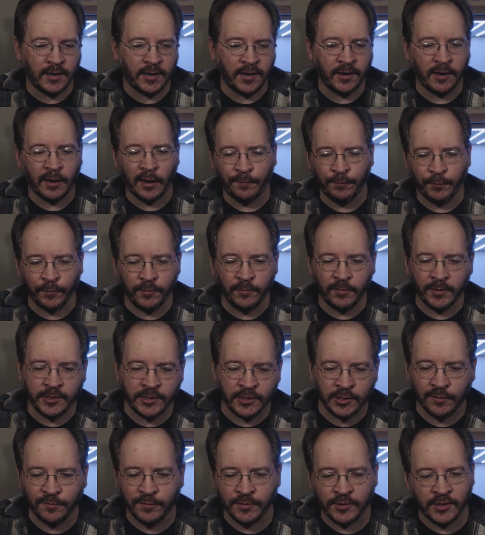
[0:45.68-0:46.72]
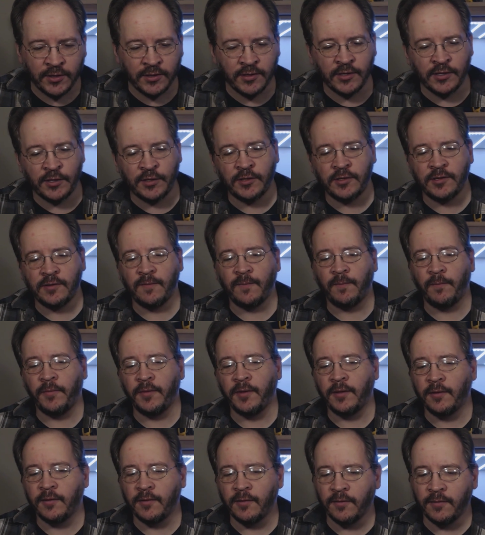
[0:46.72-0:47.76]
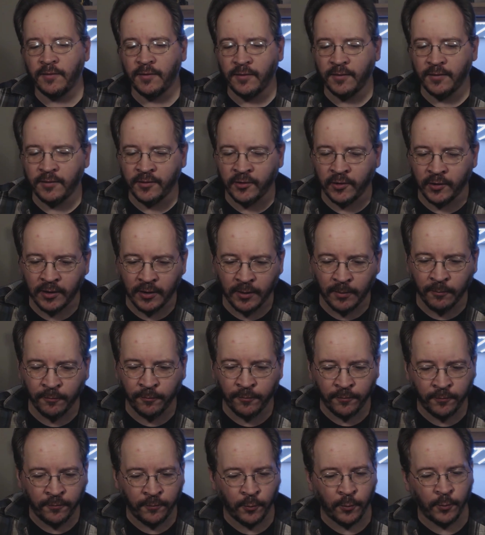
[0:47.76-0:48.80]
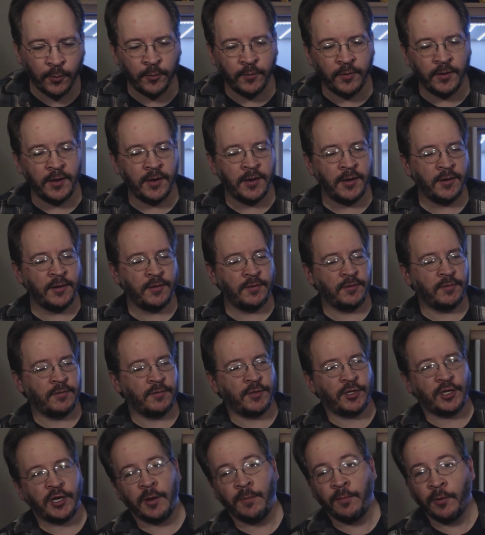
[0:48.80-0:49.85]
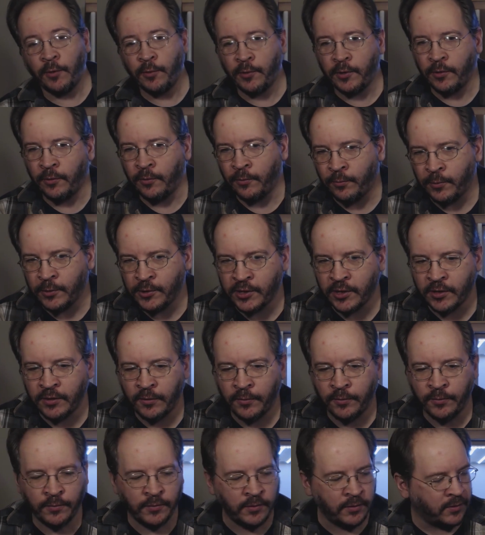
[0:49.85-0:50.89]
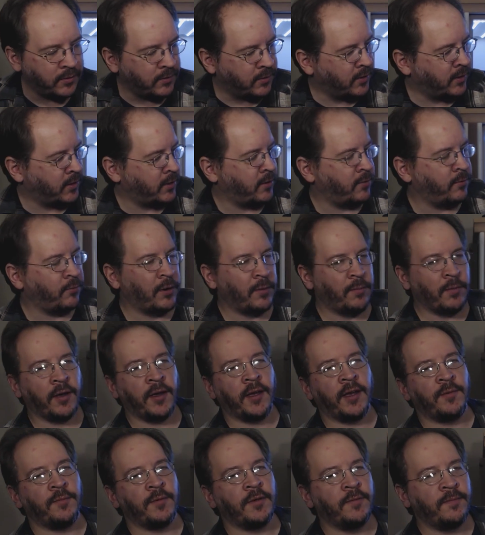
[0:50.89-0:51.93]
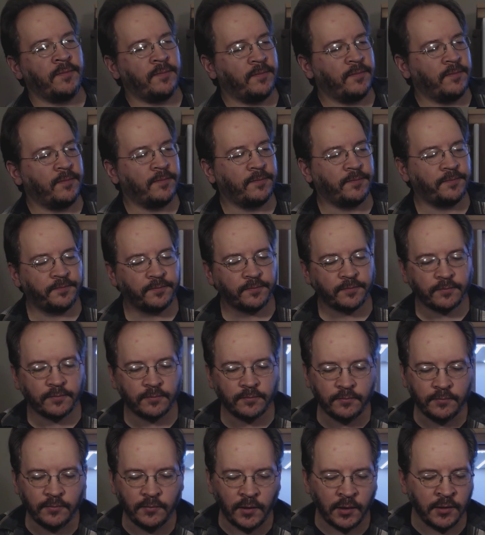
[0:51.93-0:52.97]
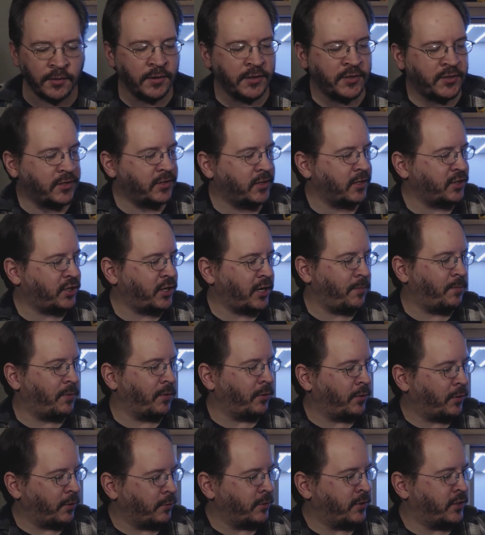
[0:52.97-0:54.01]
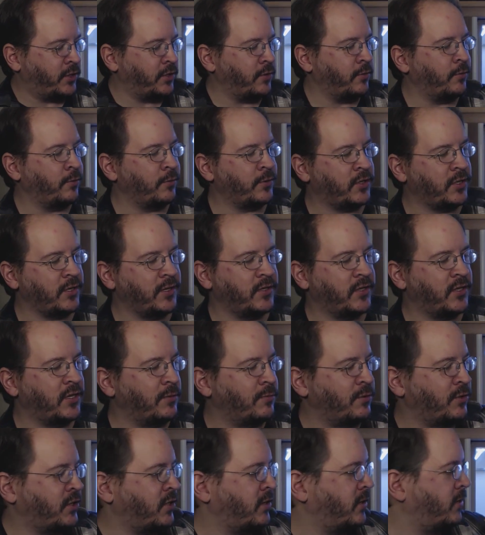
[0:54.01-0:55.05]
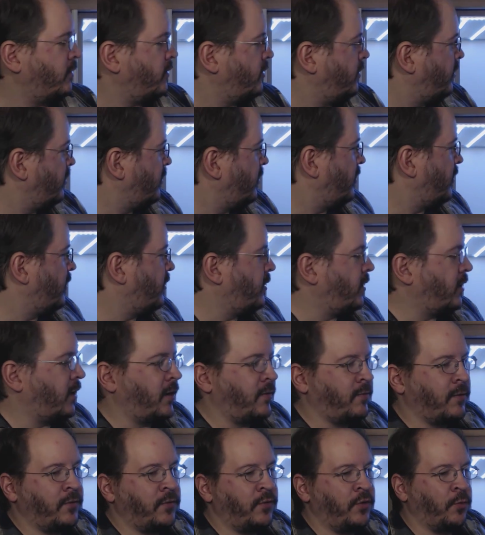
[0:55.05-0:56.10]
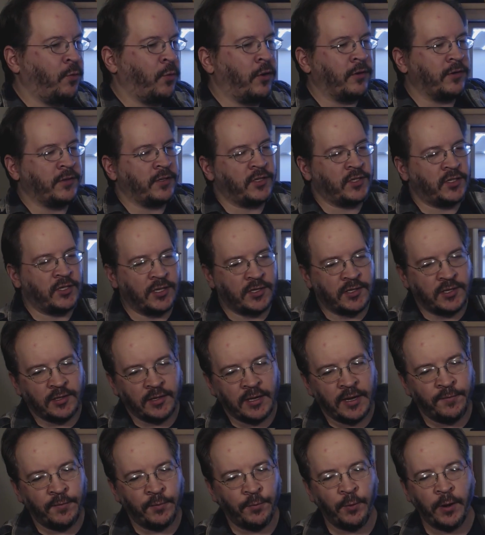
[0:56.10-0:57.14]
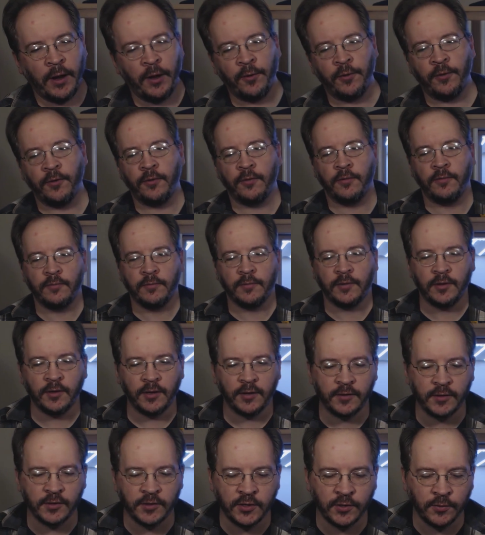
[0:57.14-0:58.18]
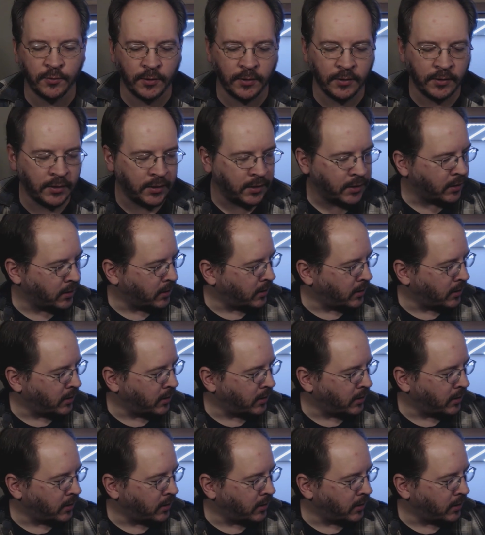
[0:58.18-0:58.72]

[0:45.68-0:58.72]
I offered my services to him for the Shapeoko, which I own uh, right behind me. This is the Shapeoko 2 CNC machine. I have a DeWalt 611 router connected to it.